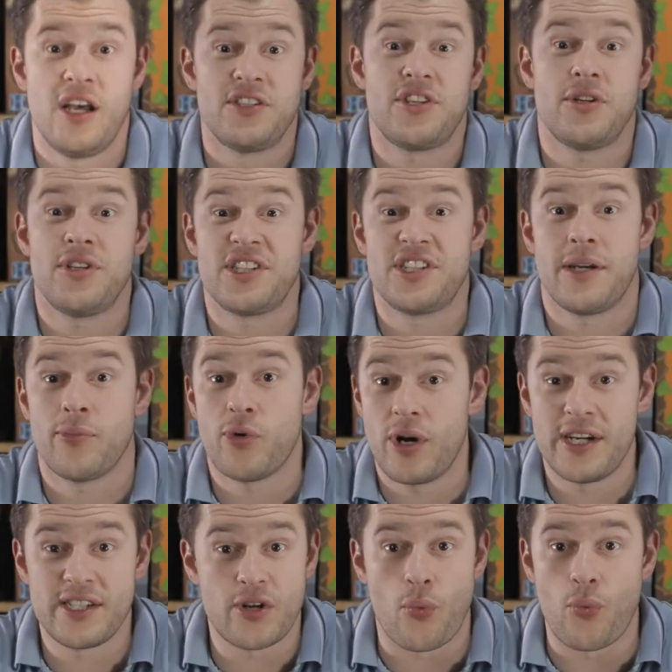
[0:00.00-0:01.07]
So to
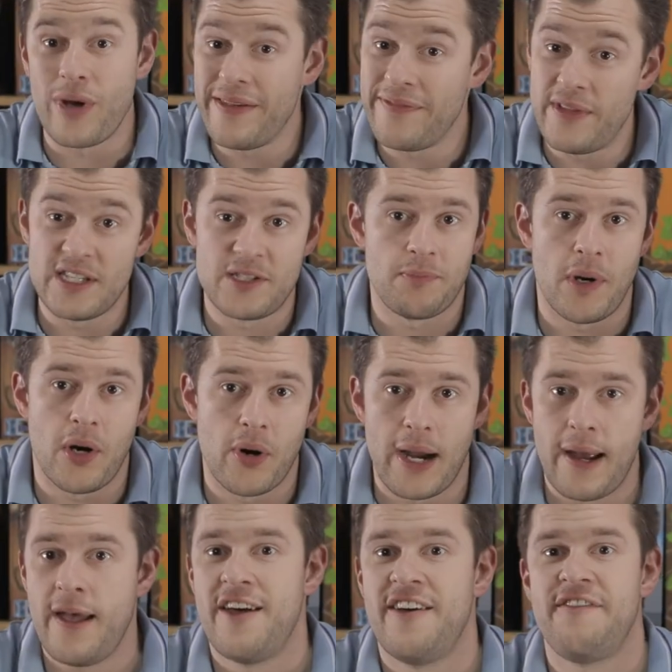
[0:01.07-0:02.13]
summarize with
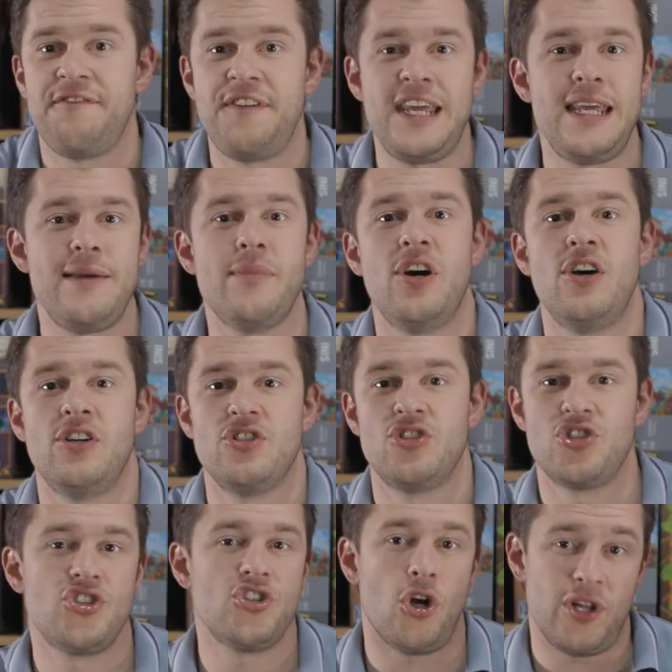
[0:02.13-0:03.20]
Lisboa, theme
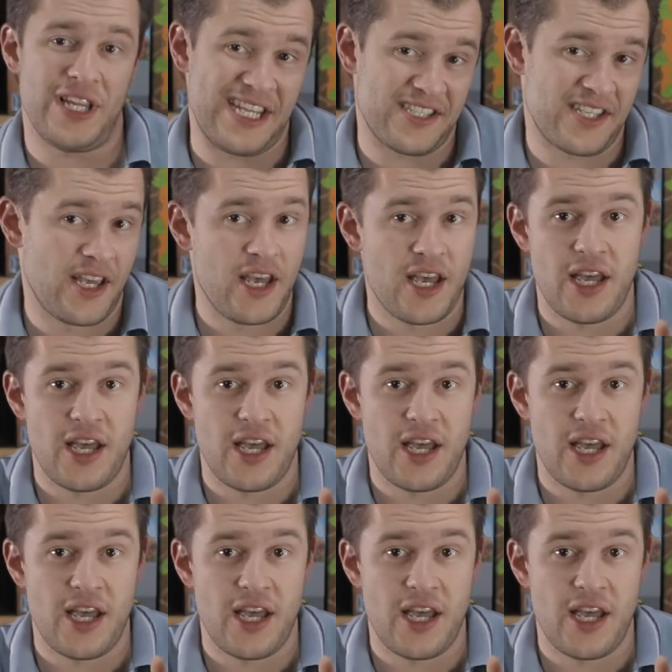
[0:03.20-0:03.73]
solid.